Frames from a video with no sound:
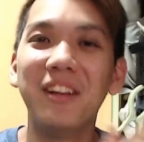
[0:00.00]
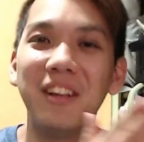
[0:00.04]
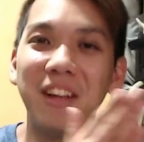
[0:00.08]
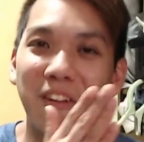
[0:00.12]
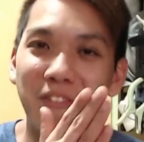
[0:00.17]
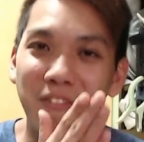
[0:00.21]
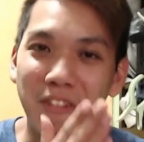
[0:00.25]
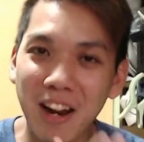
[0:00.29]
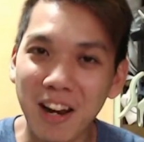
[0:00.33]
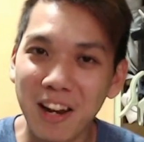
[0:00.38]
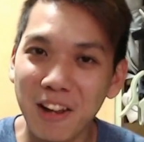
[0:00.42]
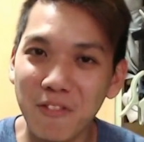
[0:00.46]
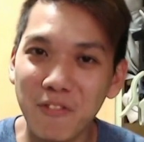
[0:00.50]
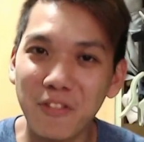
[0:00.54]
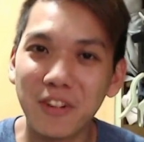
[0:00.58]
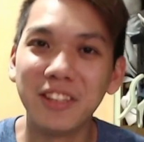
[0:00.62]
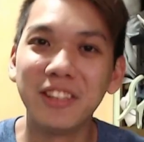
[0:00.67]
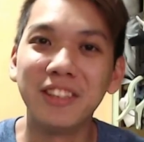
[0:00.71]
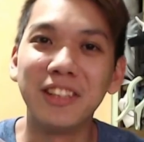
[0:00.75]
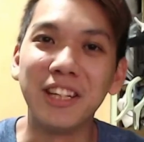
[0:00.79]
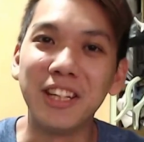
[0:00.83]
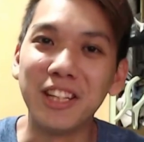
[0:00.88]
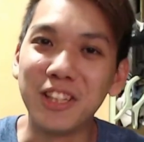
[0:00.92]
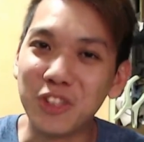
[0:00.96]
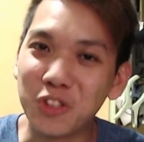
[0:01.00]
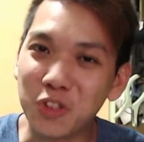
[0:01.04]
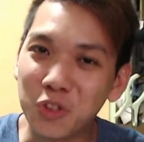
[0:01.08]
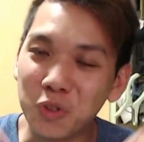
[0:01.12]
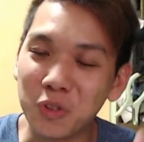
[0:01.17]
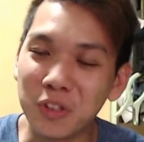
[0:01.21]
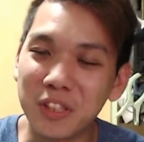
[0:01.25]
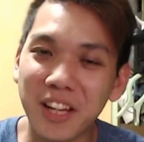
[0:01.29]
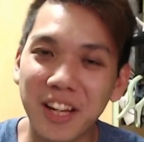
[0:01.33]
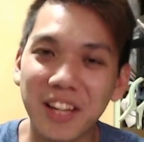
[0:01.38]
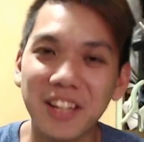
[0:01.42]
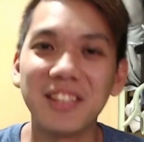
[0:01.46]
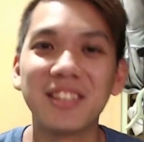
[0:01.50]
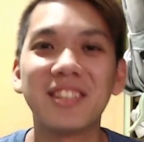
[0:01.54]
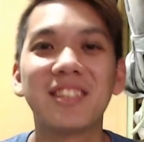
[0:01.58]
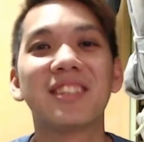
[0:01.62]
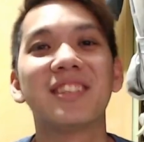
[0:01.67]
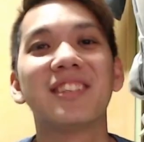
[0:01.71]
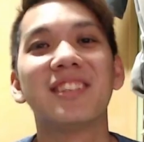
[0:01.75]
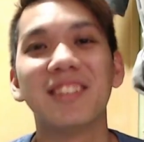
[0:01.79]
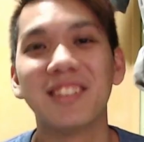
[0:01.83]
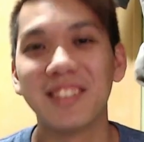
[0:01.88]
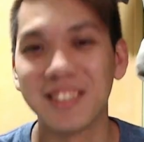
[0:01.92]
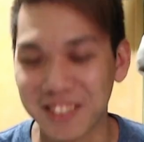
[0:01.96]
relevant in
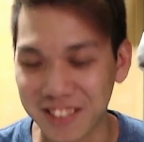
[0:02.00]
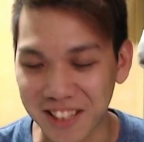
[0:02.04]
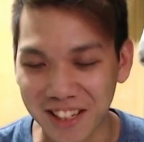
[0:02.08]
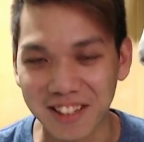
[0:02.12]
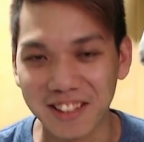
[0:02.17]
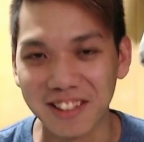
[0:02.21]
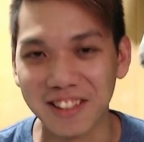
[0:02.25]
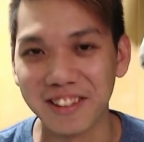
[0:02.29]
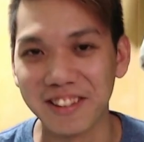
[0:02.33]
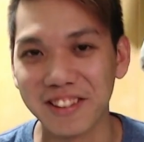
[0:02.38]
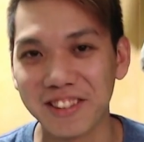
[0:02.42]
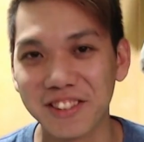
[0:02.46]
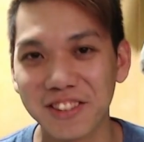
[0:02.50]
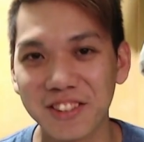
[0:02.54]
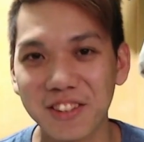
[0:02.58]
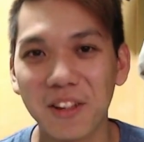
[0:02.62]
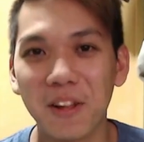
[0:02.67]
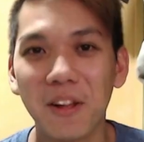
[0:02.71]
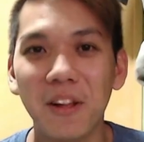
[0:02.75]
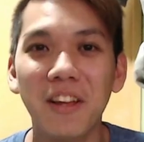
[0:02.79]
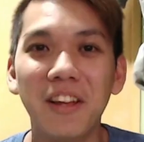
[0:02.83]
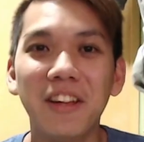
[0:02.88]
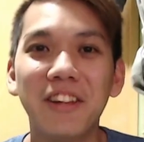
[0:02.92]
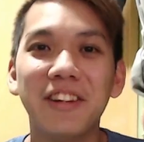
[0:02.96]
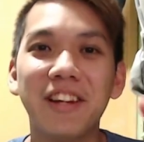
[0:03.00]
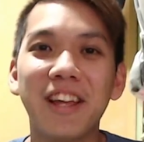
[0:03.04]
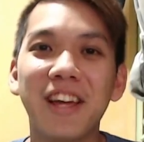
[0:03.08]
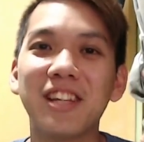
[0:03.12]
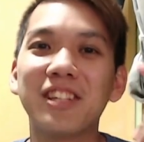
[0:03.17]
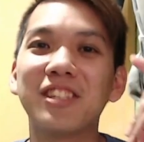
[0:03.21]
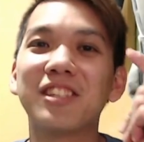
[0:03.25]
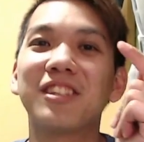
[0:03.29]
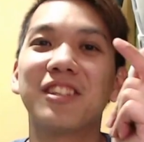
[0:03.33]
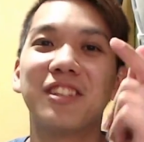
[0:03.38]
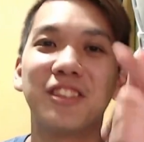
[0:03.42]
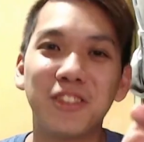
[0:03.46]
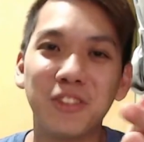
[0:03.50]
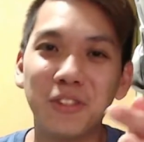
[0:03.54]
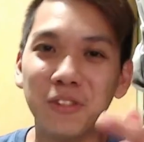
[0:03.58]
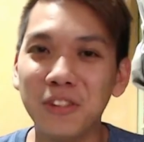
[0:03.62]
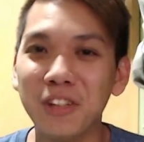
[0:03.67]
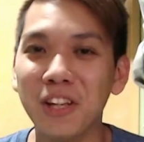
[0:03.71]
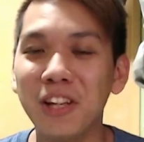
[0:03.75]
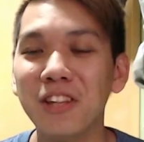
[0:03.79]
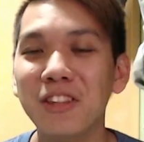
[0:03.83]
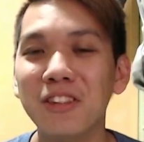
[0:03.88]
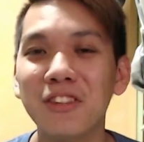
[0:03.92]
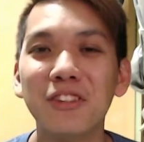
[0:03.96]
today's standards. Let's tune
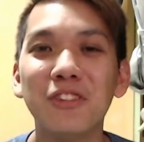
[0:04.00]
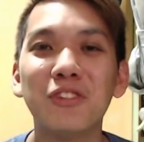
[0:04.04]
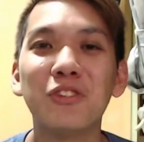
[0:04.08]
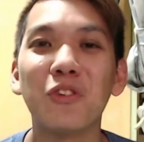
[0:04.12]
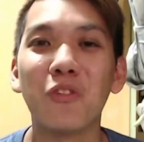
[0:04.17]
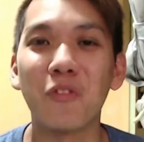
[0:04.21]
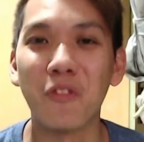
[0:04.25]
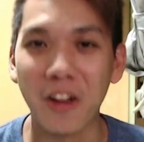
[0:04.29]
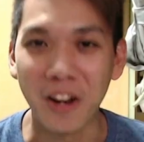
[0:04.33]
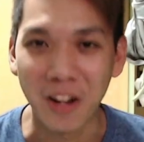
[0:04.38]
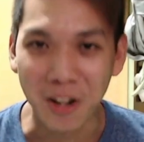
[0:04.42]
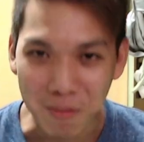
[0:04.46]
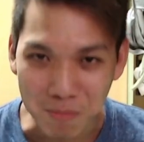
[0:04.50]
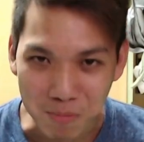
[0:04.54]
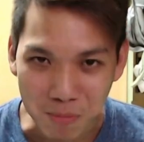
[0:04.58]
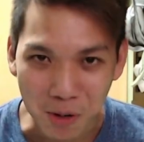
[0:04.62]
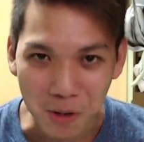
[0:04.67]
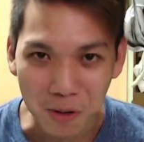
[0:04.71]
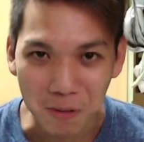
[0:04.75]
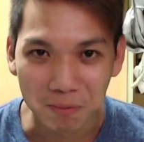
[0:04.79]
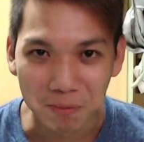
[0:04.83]
in to find out more.